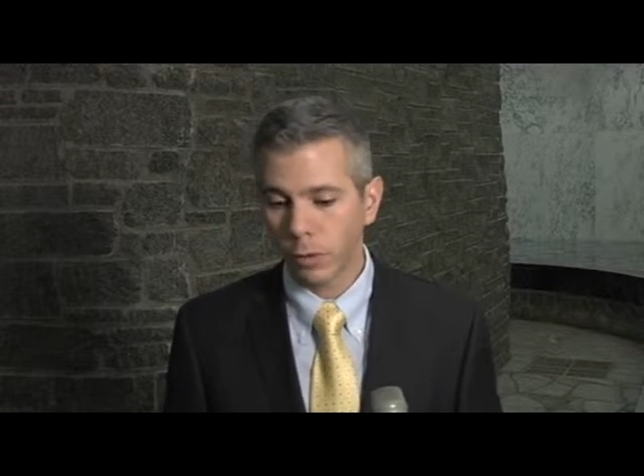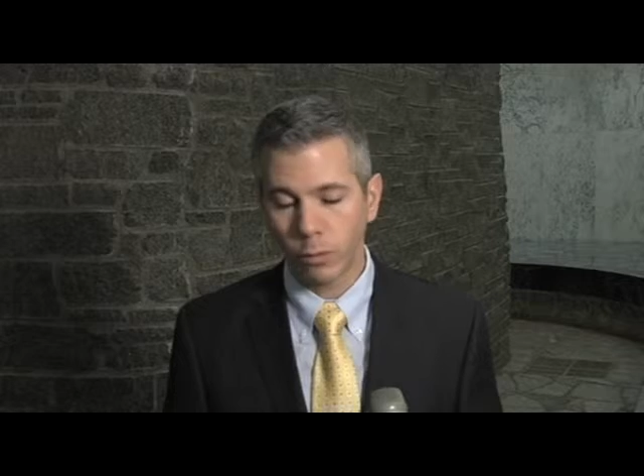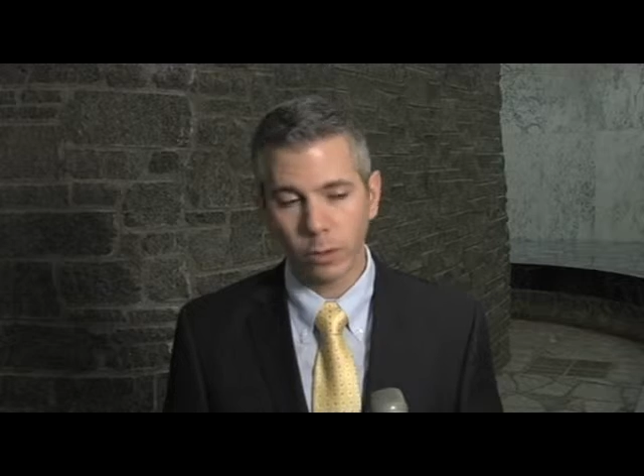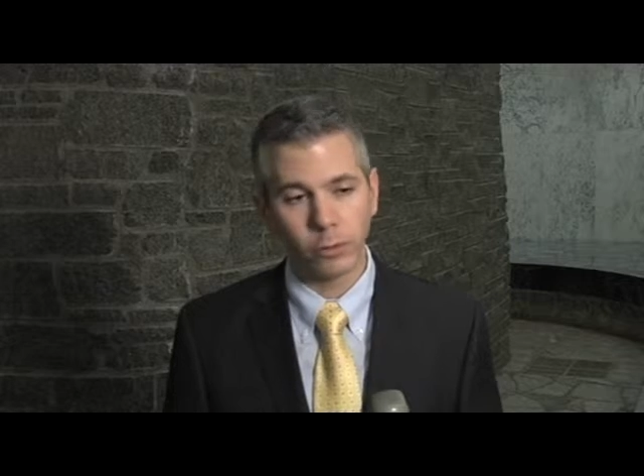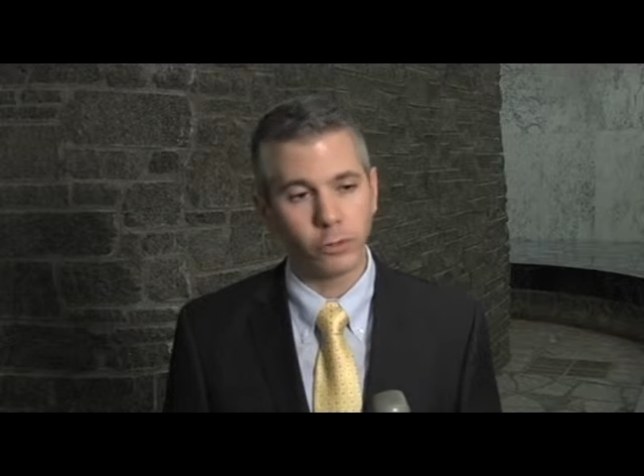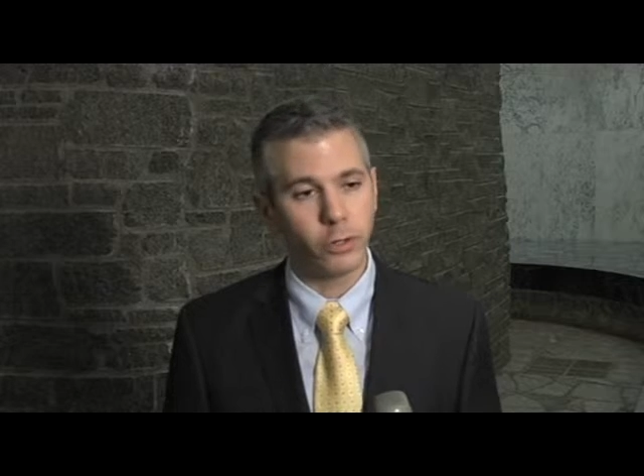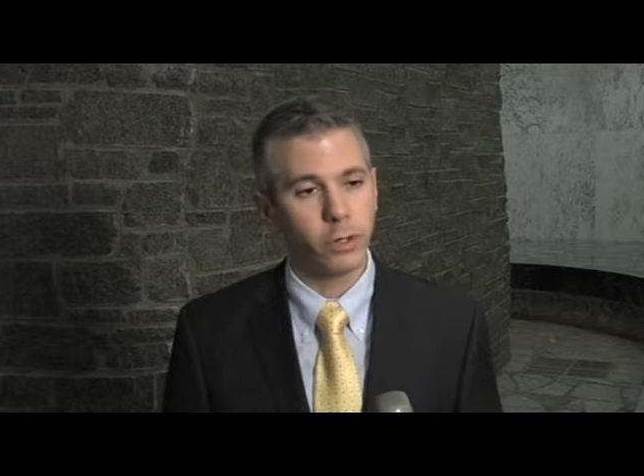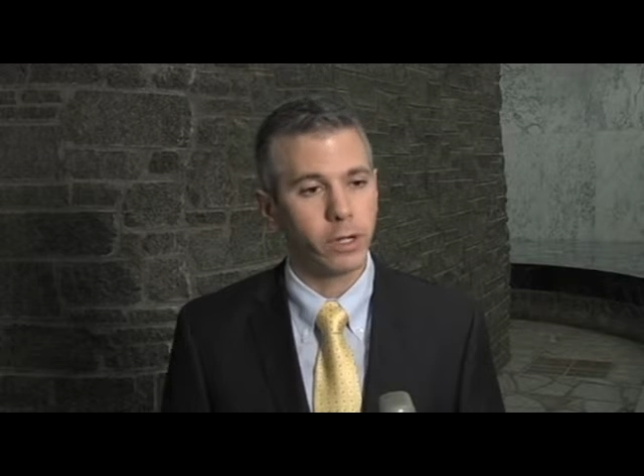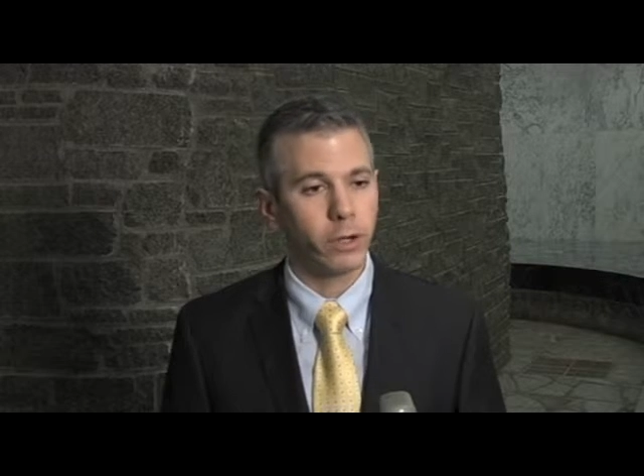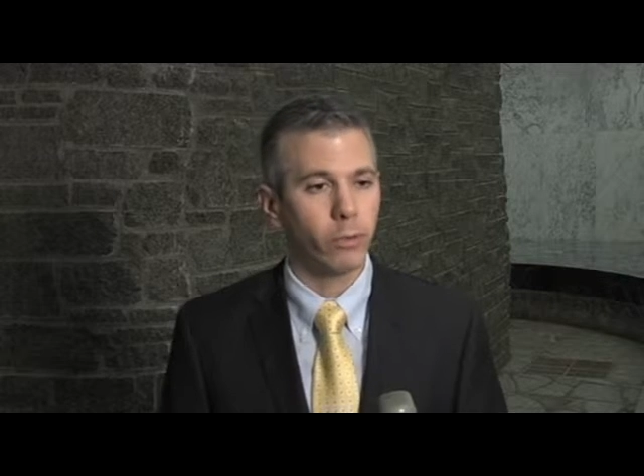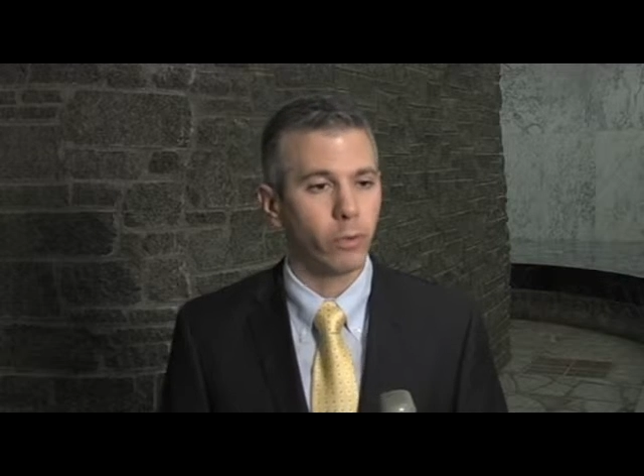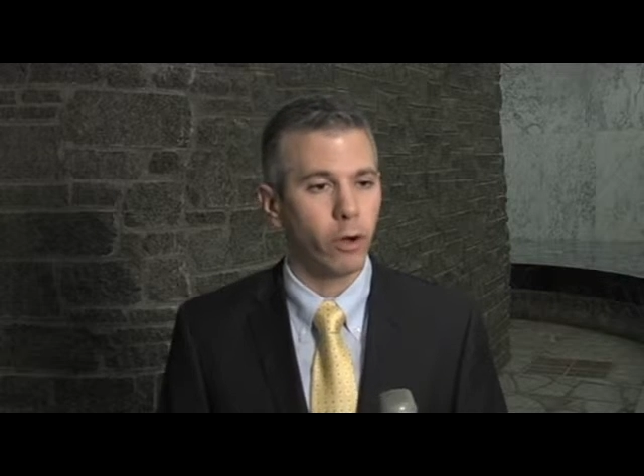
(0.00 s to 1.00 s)
whether it's
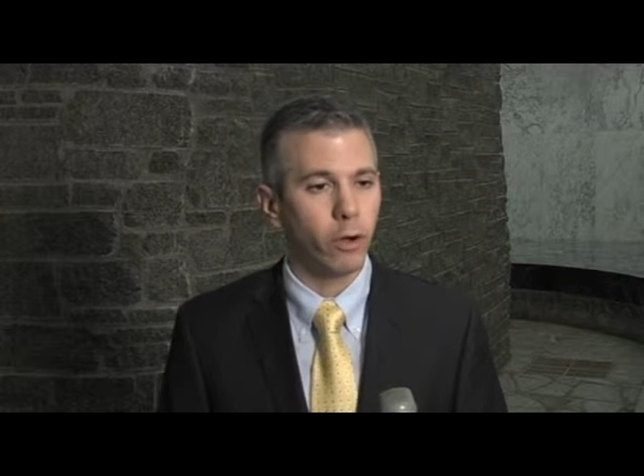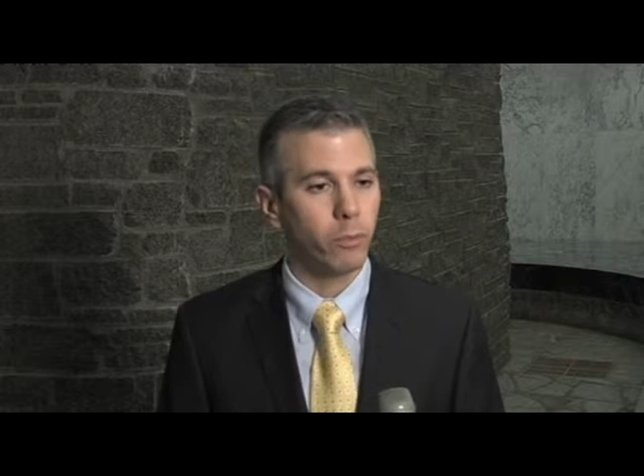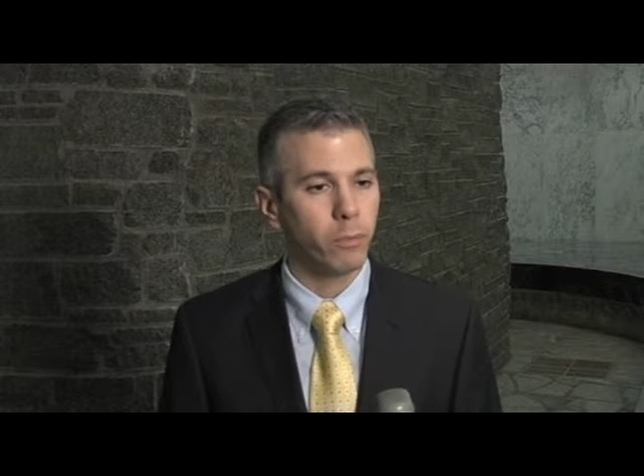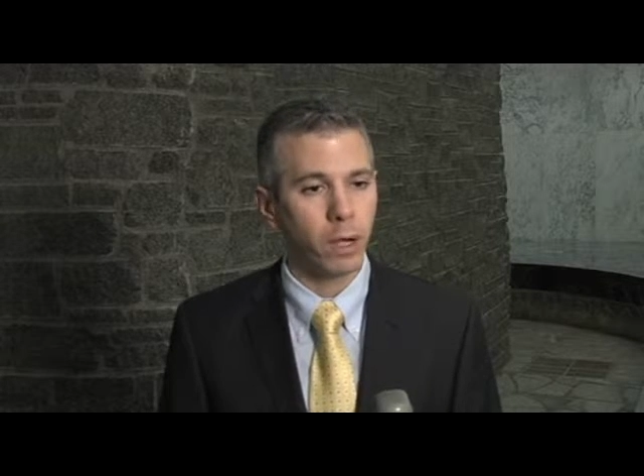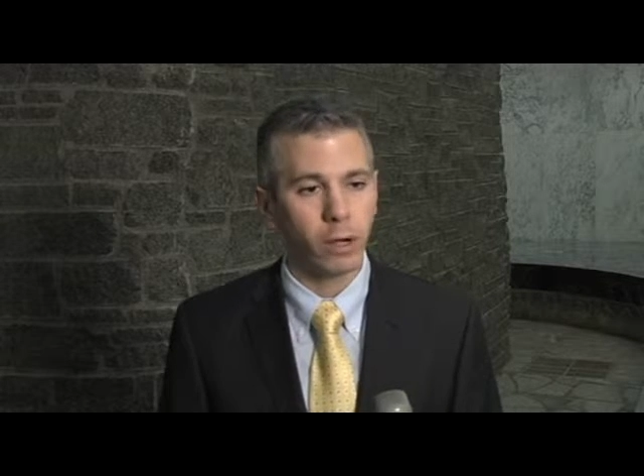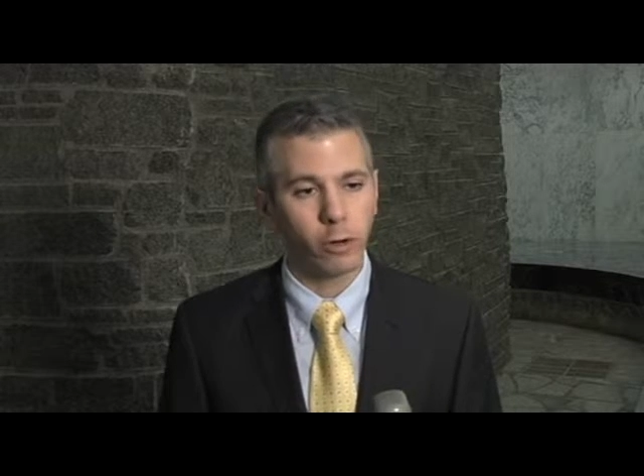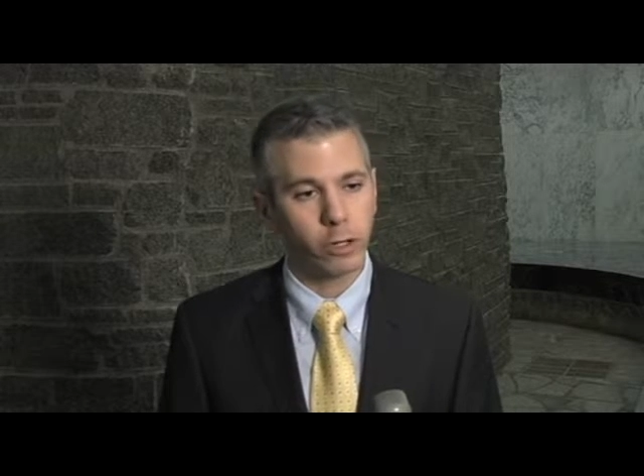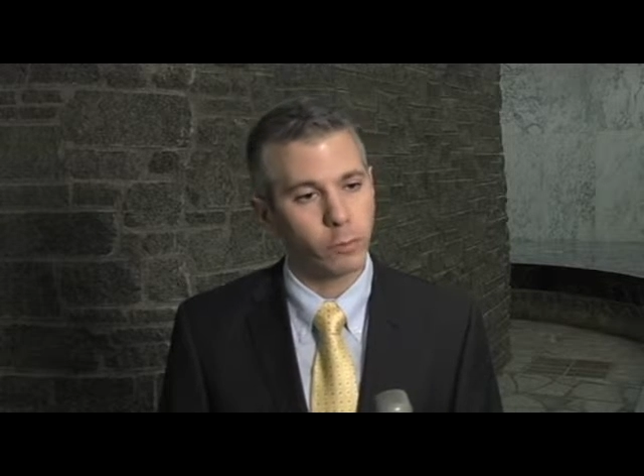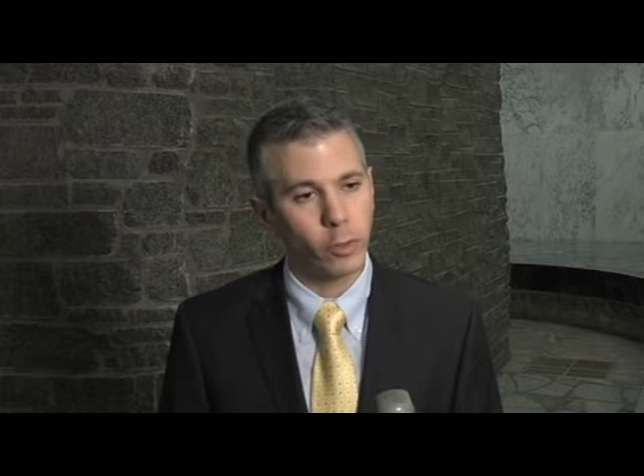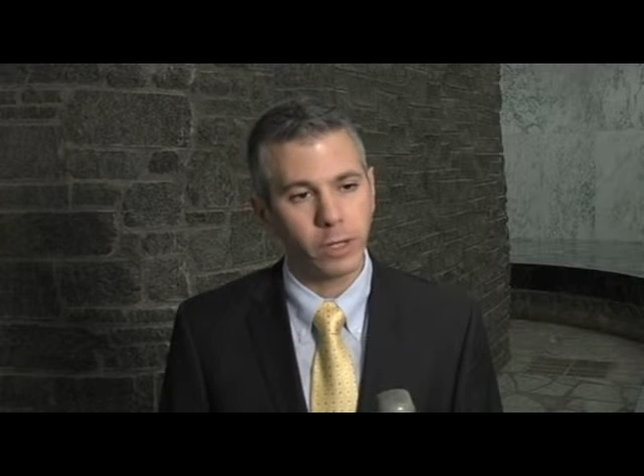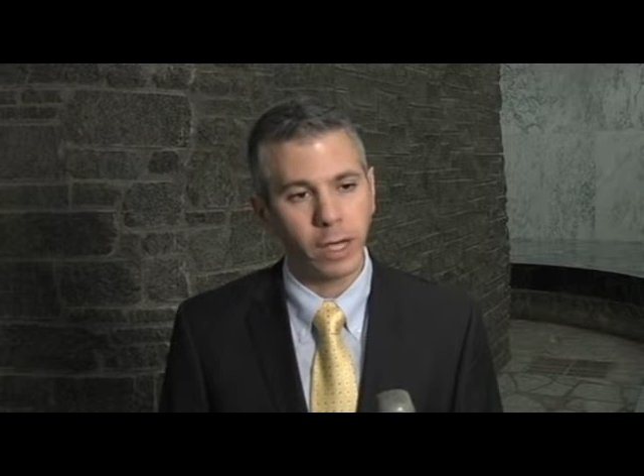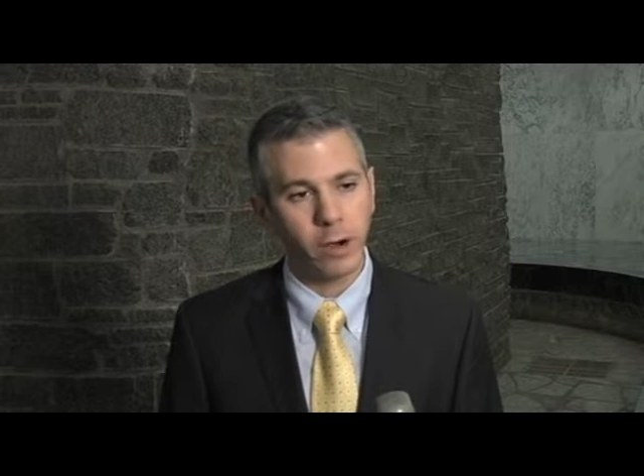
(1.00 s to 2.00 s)
Utica, Rome, uh,
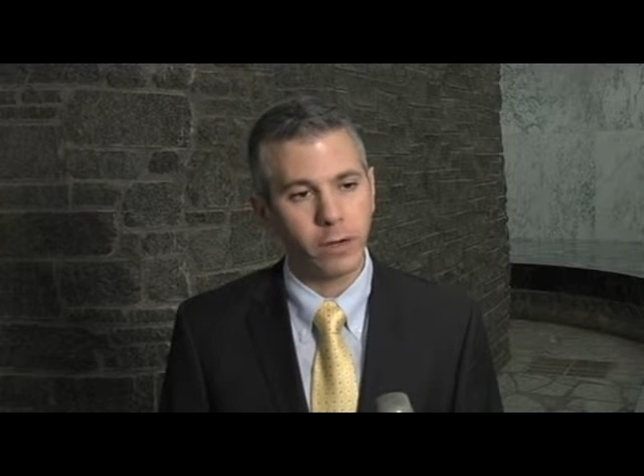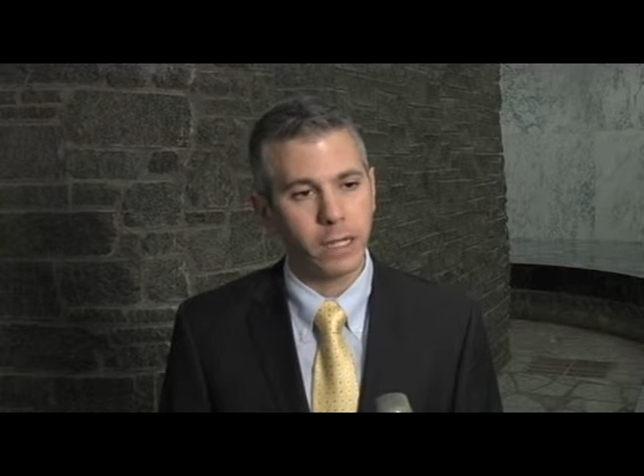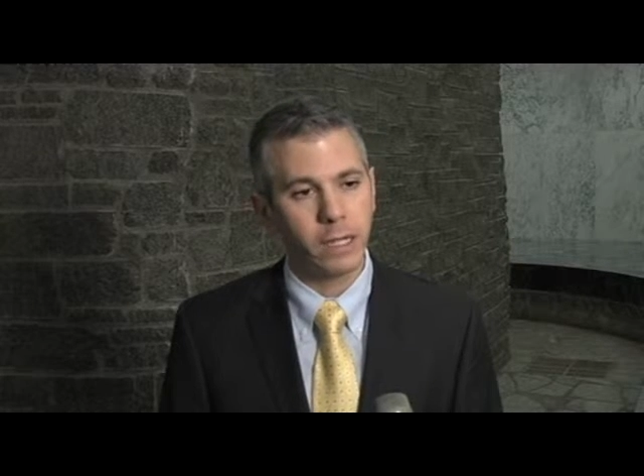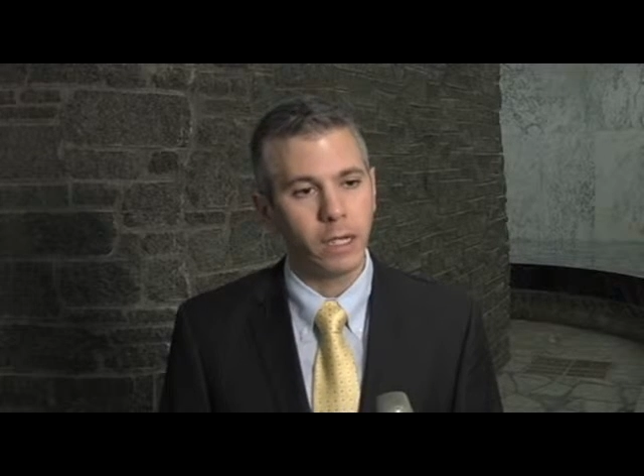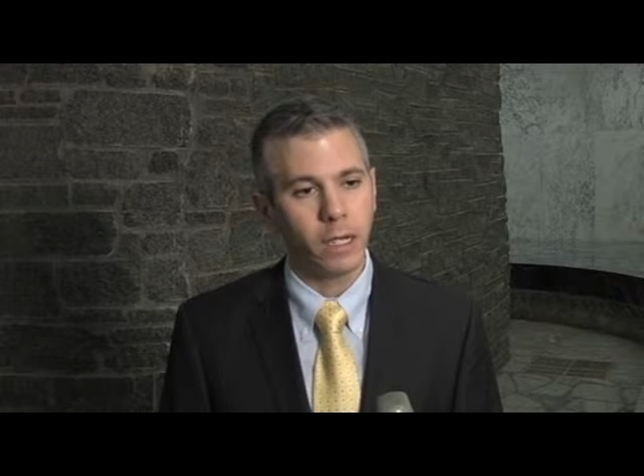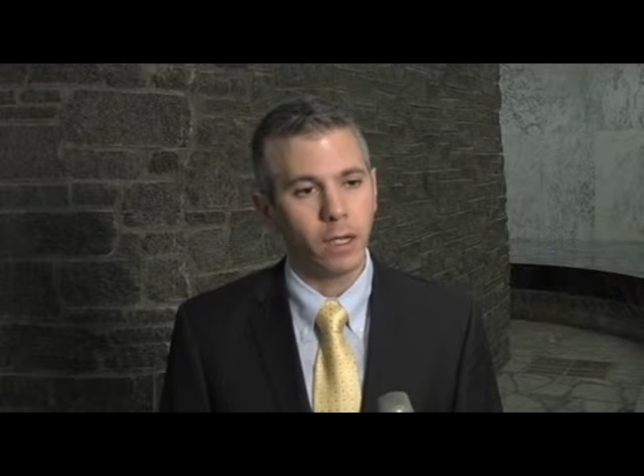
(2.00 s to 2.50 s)
Herkimer County.